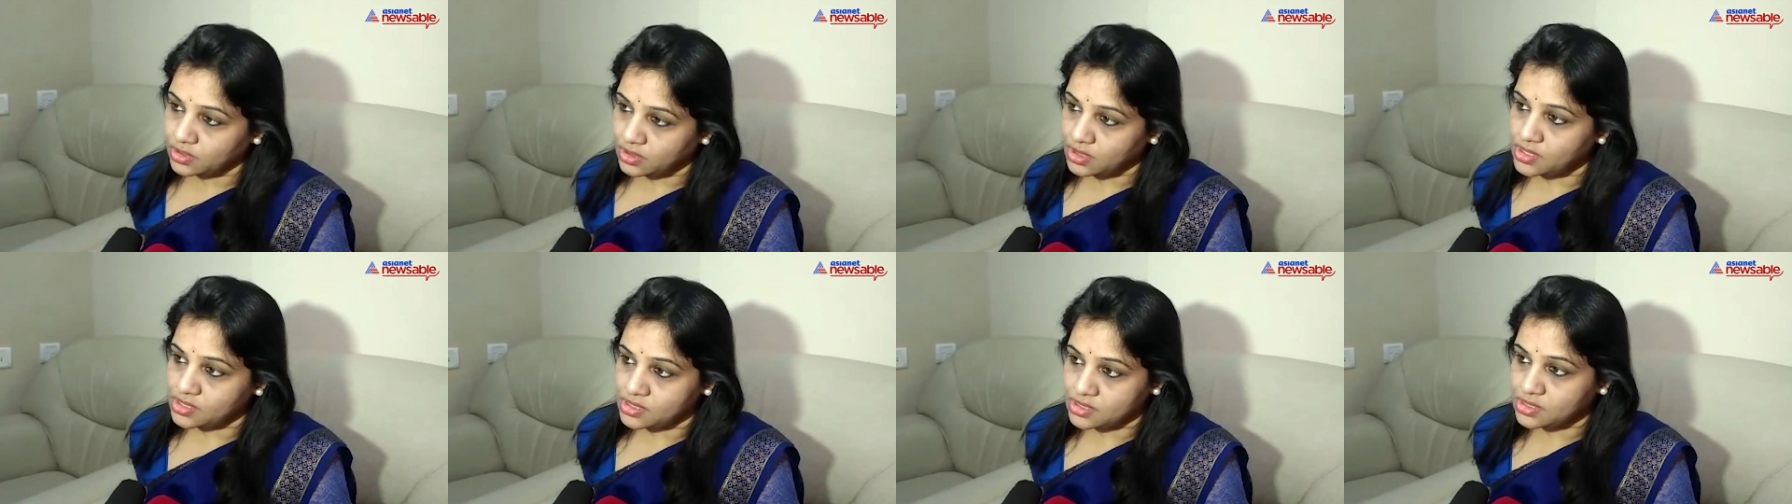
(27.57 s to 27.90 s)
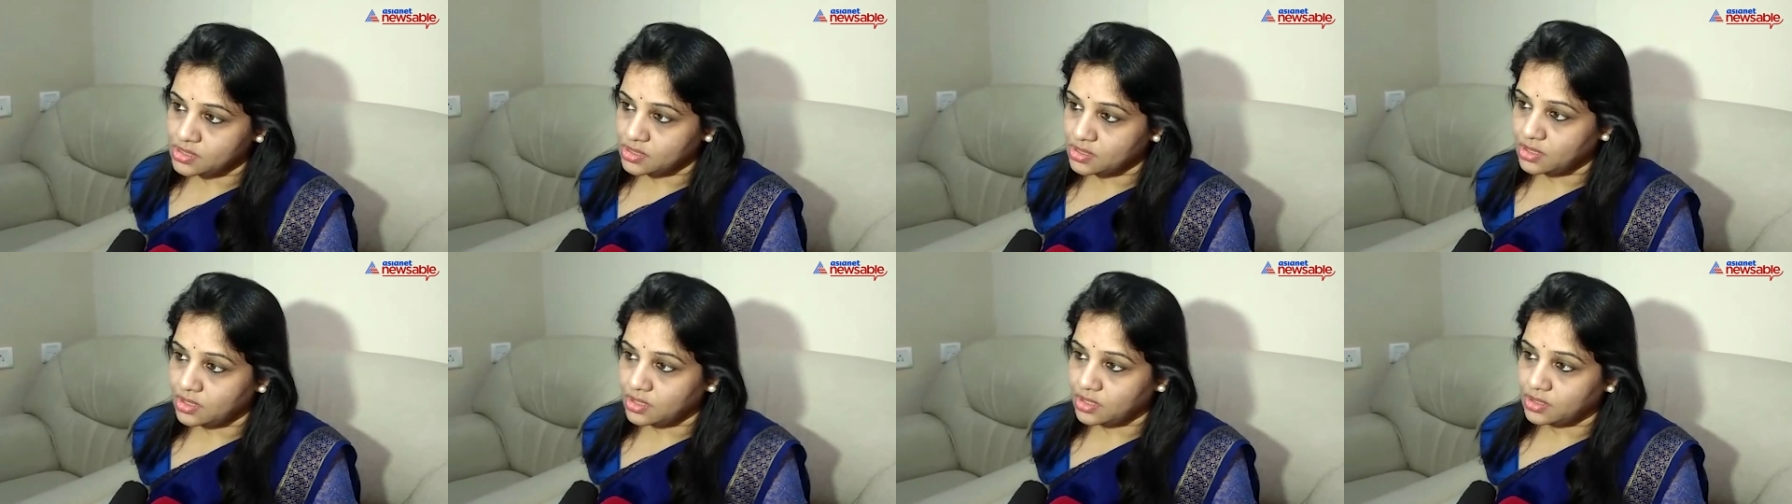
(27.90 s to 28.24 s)

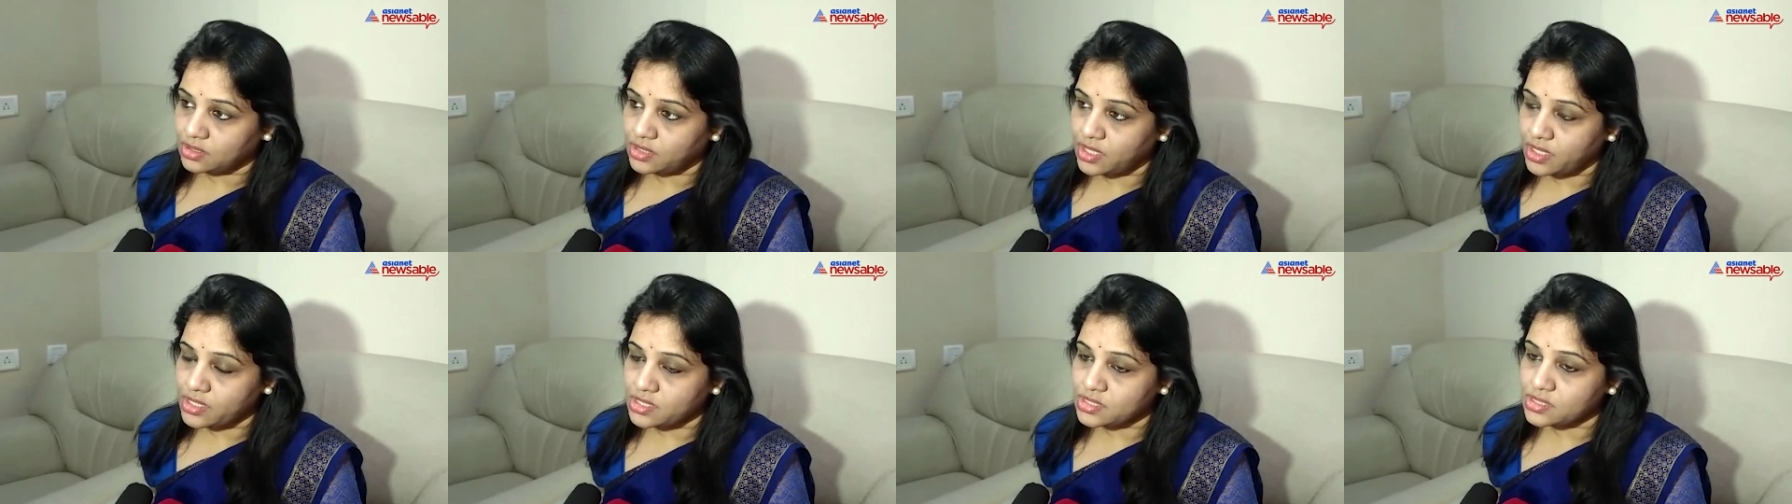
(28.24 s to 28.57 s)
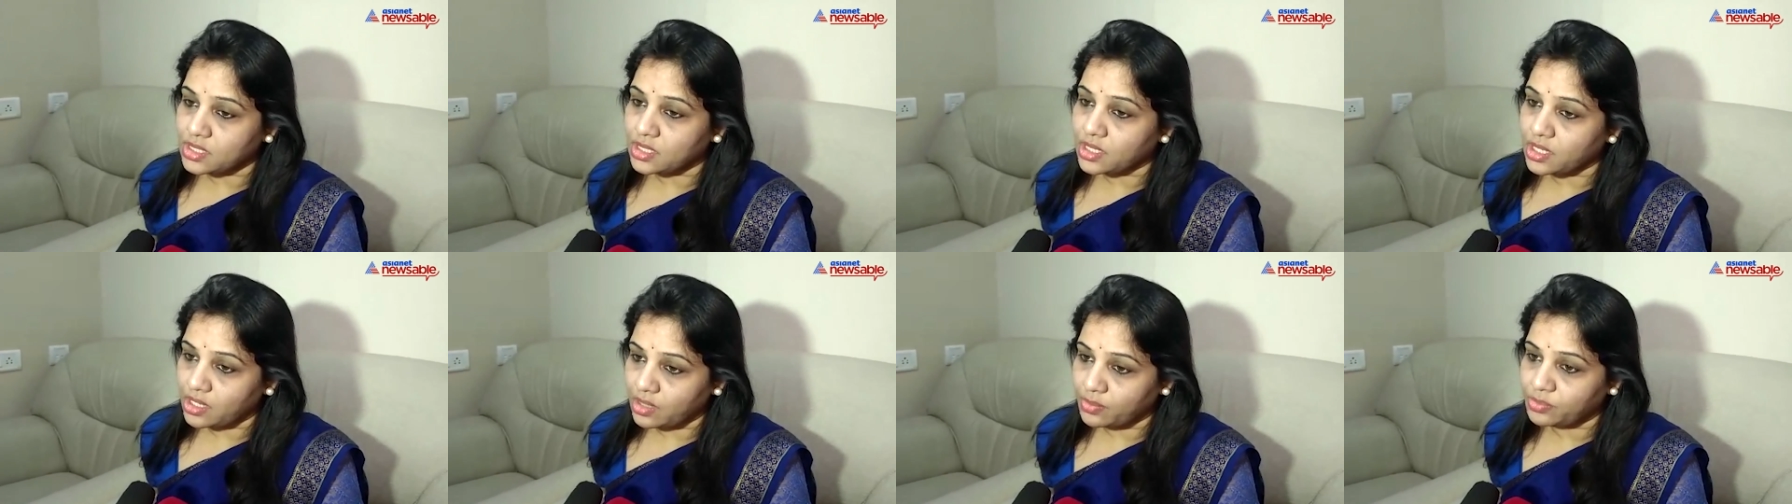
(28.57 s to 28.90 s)
this, that is
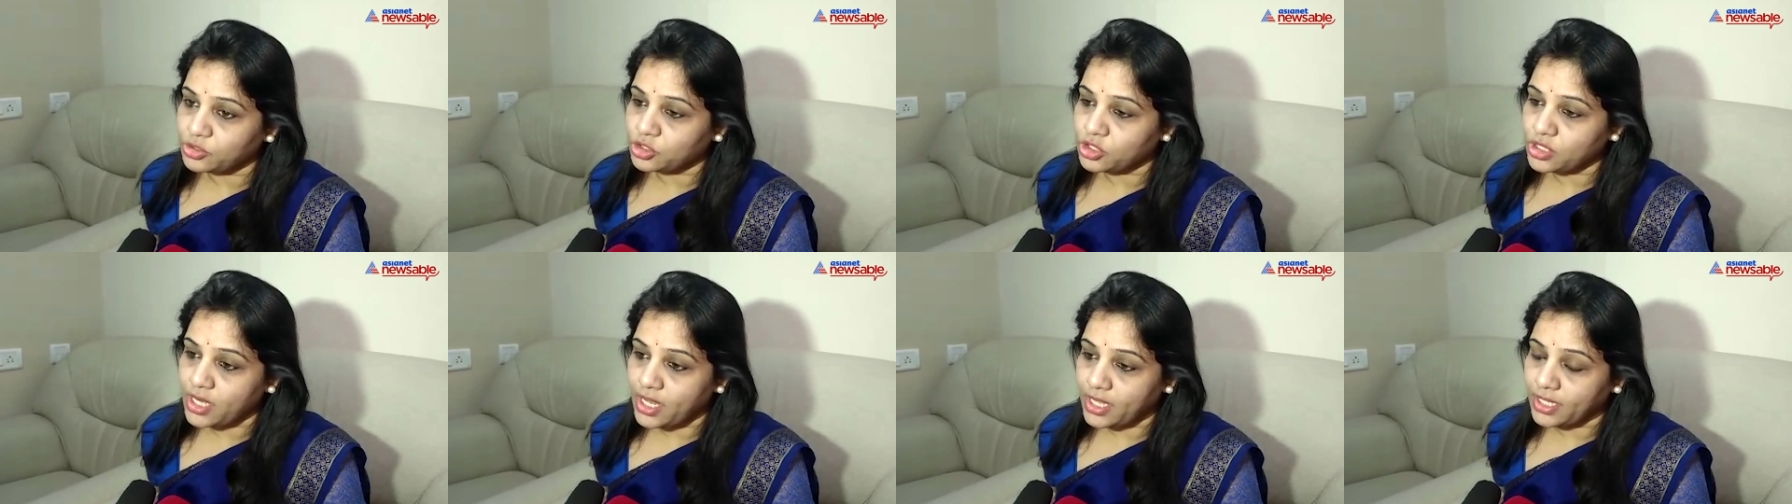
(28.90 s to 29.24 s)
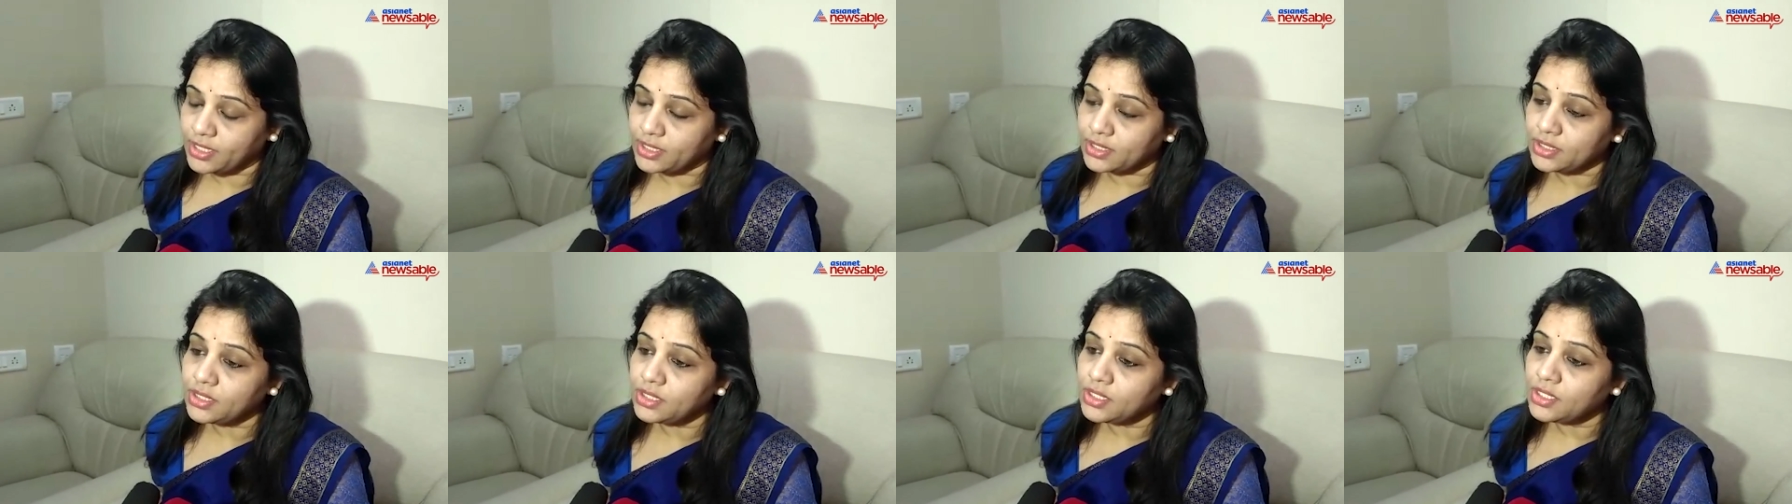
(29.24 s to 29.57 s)
the corruption
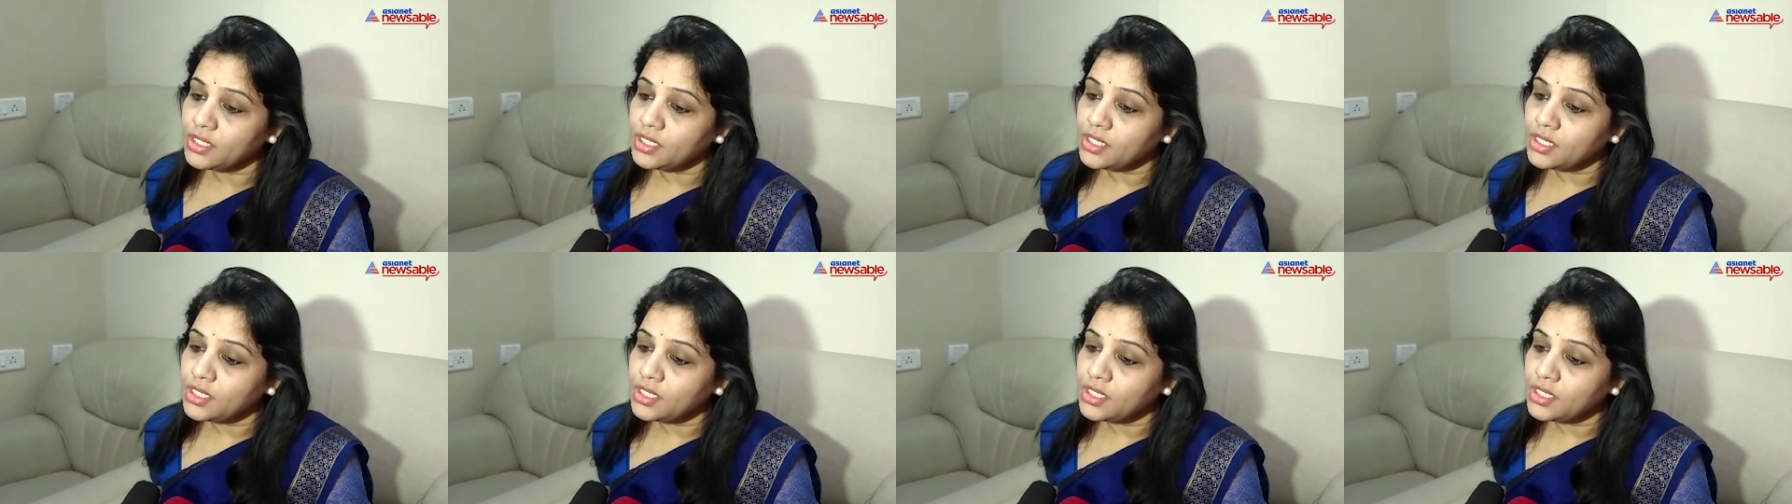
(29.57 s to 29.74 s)
angle